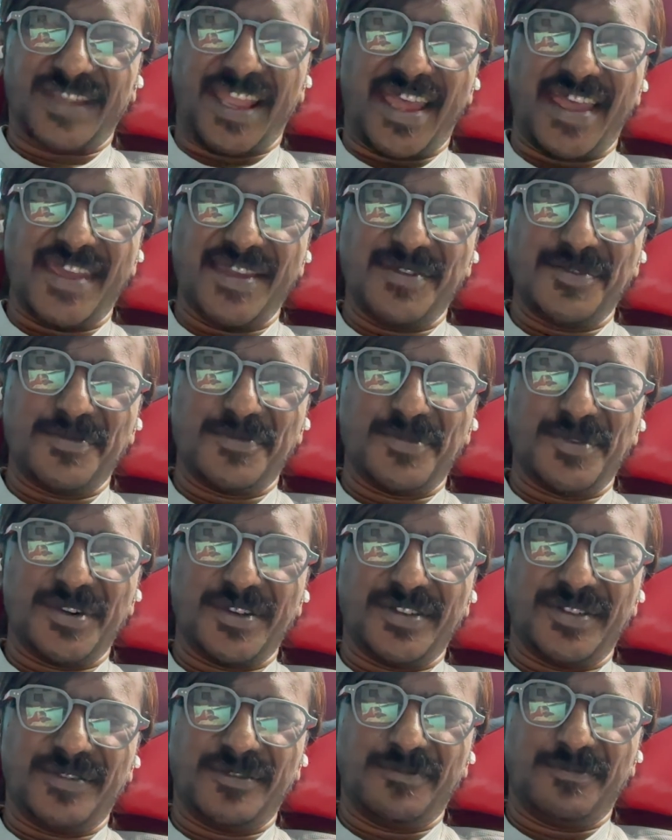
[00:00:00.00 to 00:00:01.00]
I
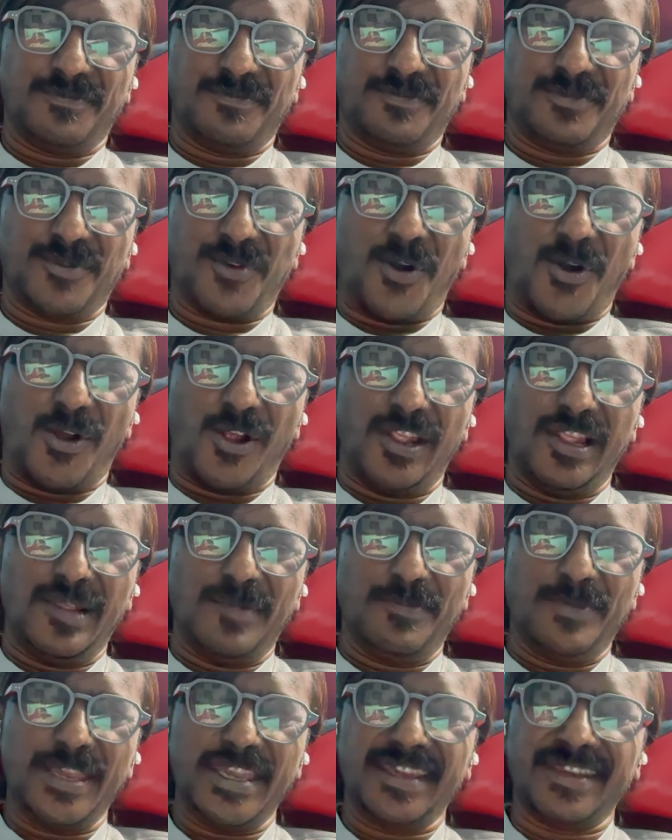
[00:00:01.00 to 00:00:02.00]
would call
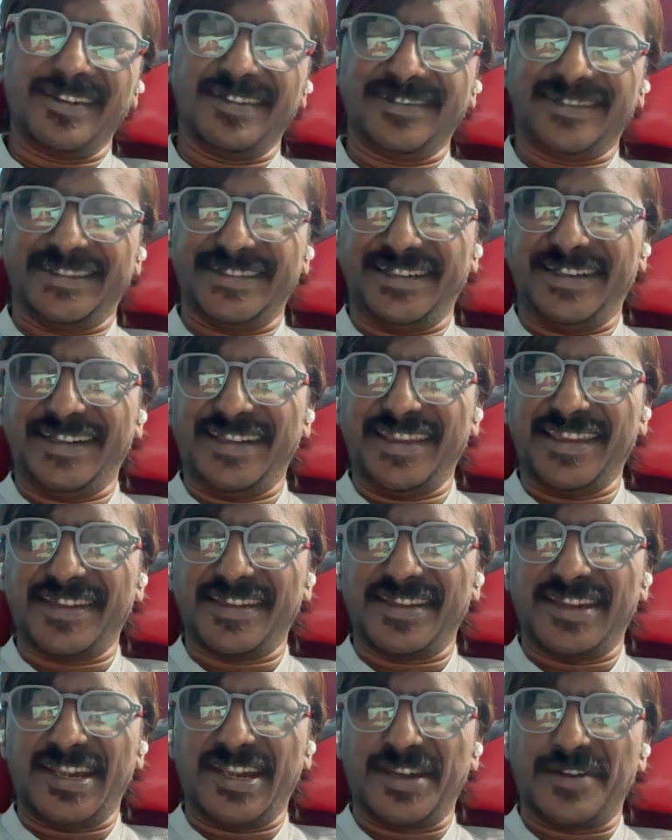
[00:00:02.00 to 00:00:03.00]
being
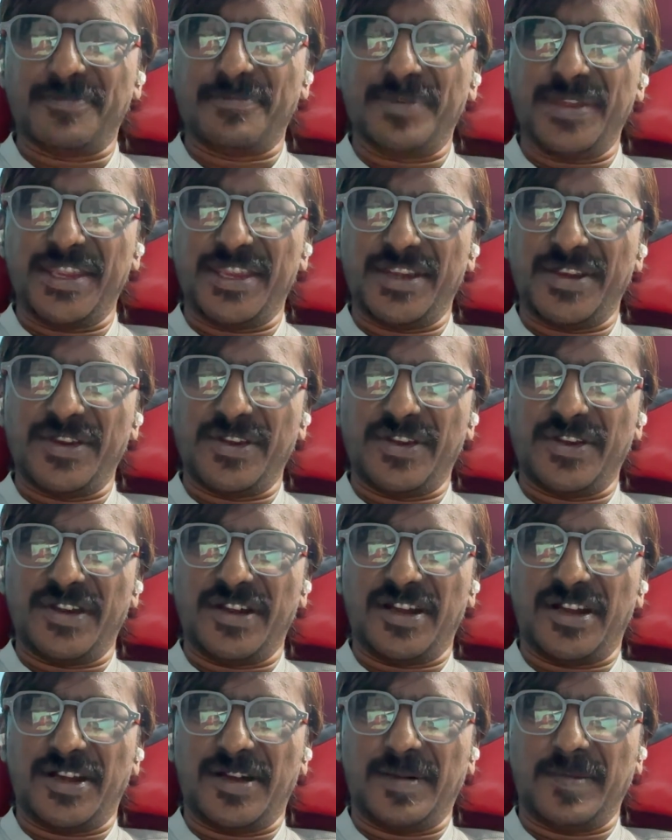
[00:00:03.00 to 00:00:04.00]
authentic and being
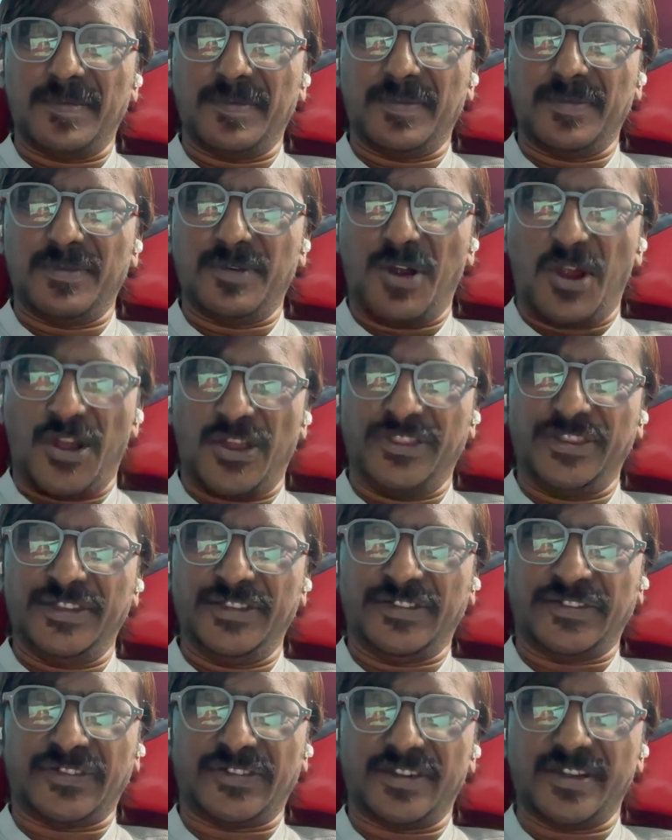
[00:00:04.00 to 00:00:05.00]

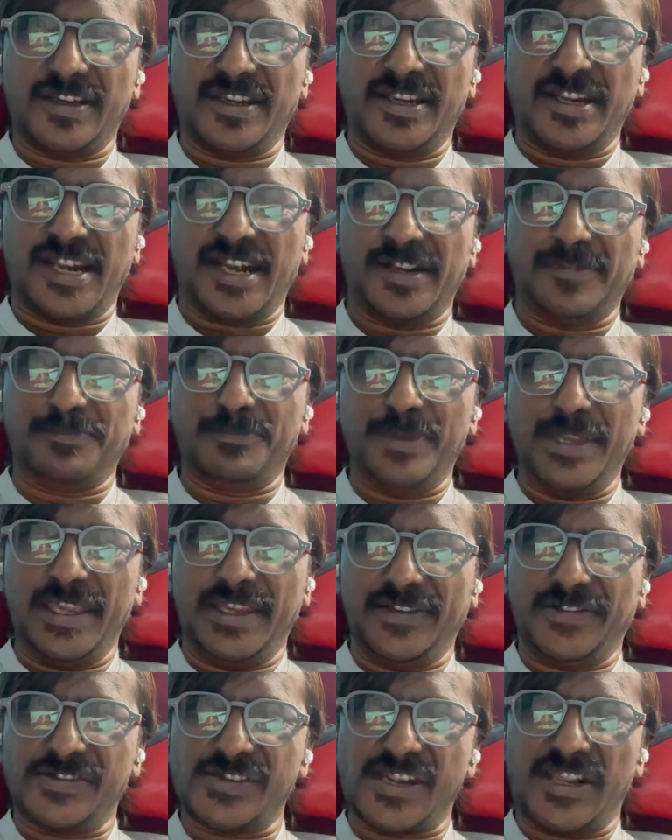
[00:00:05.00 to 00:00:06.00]
honest and
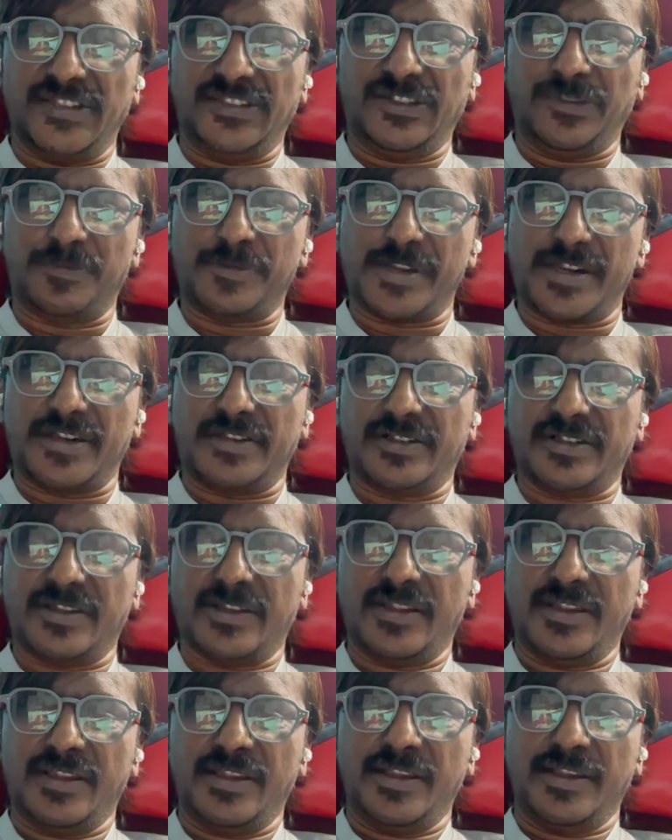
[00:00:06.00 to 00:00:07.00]
being transparent,
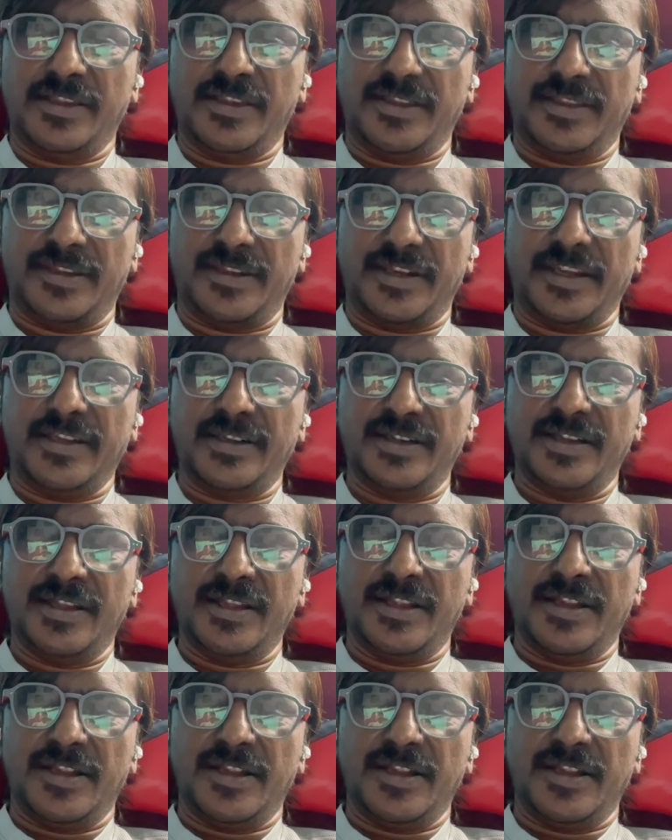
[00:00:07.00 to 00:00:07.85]
right?